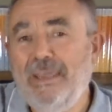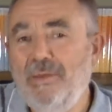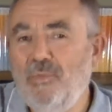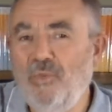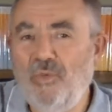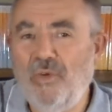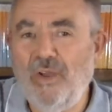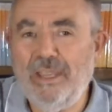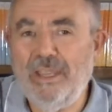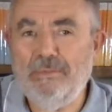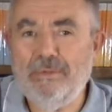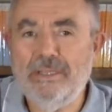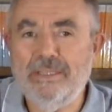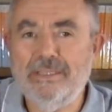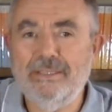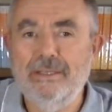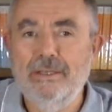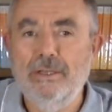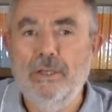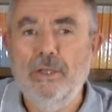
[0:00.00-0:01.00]
Him
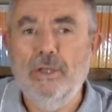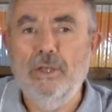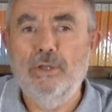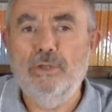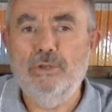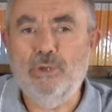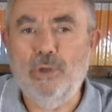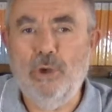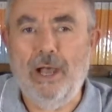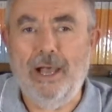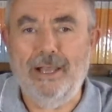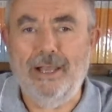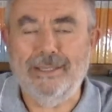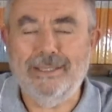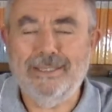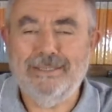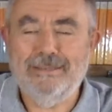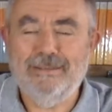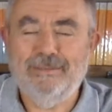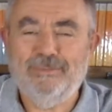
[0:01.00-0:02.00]
famous, not
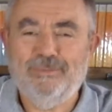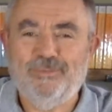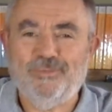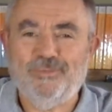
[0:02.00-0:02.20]
us.